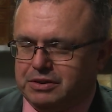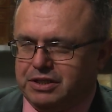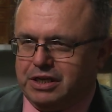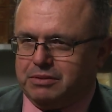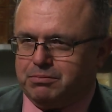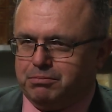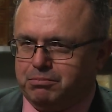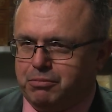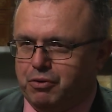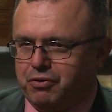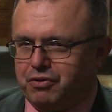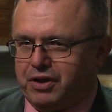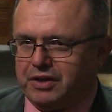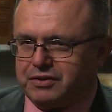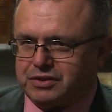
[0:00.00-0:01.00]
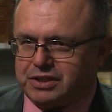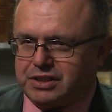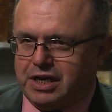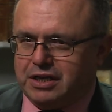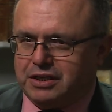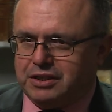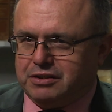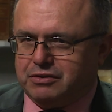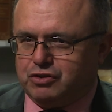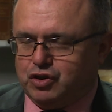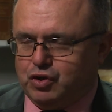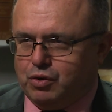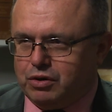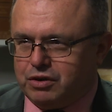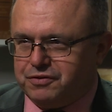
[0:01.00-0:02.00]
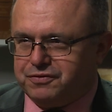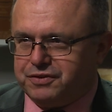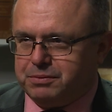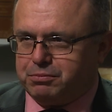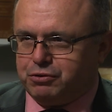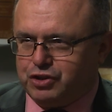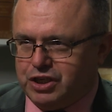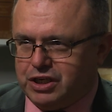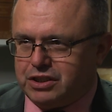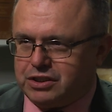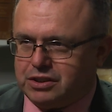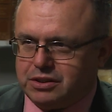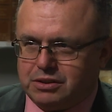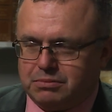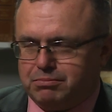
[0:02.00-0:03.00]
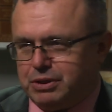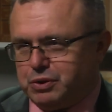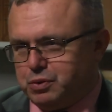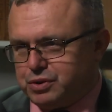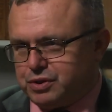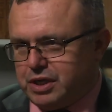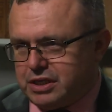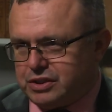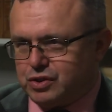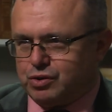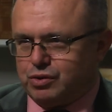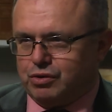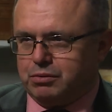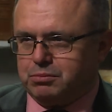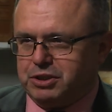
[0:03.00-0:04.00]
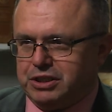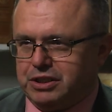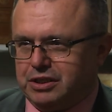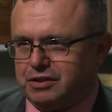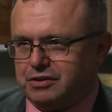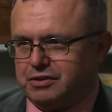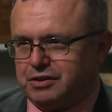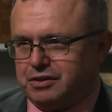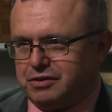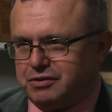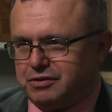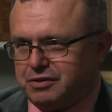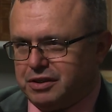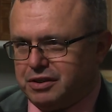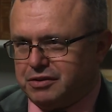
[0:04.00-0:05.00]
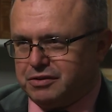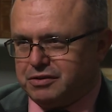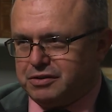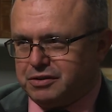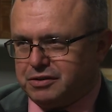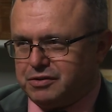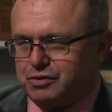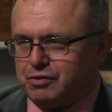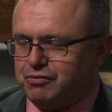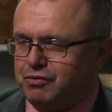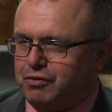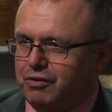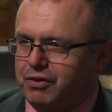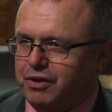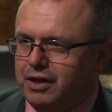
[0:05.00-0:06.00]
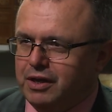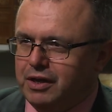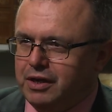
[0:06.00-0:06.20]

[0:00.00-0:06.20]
uh, both understanding geography projections, but also astronomy and and and uh, so forth.